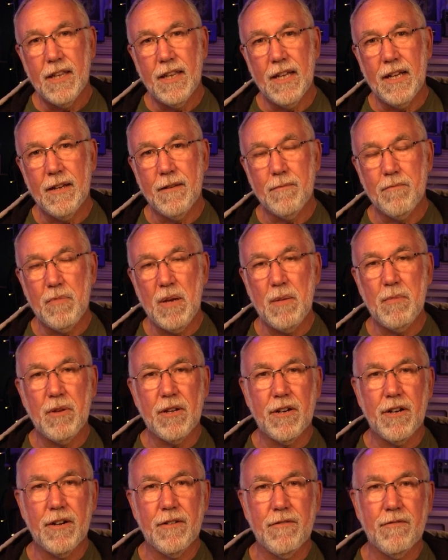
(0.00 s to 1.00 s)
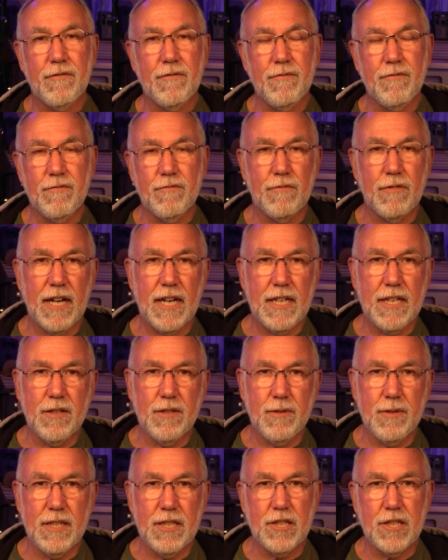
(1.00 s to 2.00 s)
people are writing
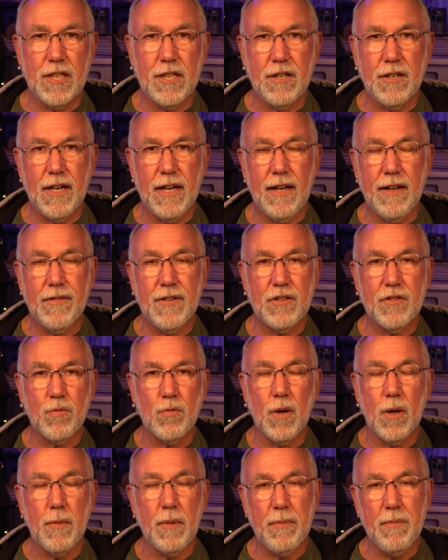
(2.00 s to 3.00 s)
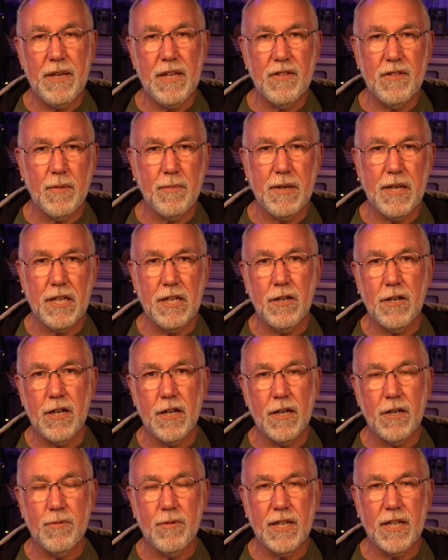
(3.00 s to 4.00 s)
to each other, I have a swarm of bees in my
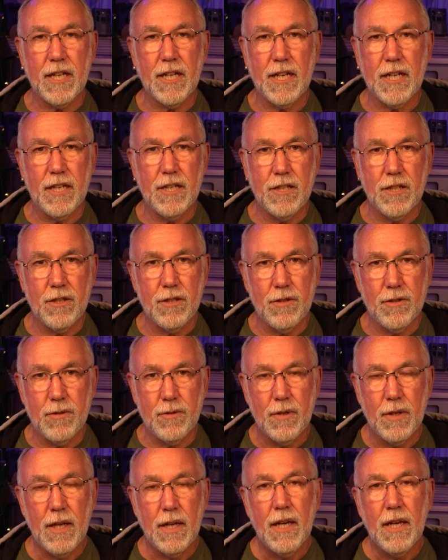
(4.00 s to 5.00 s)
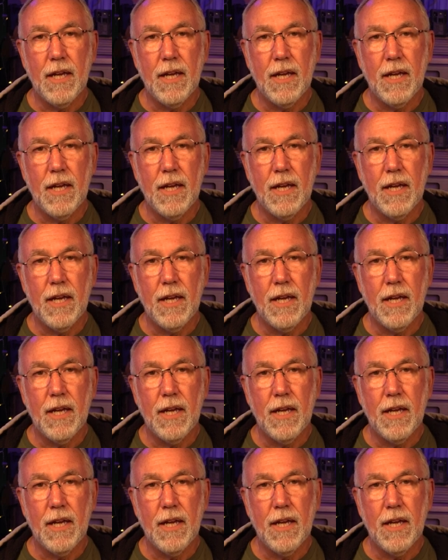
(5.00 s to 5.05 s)
yard, what can I do?